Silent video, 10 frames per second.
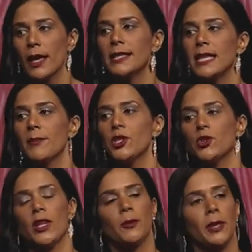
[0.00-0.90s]
and
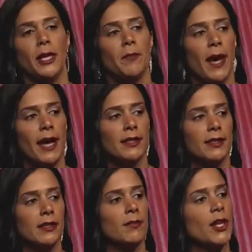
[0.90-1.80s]
demonstrable
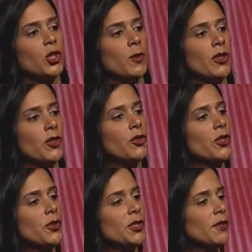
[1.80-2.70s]
impacts and measurement through
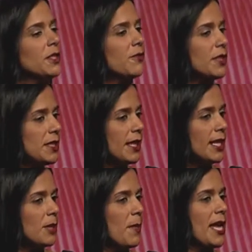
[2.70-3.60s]
the use of
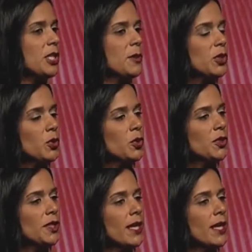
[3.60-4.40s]
sophisticated management tools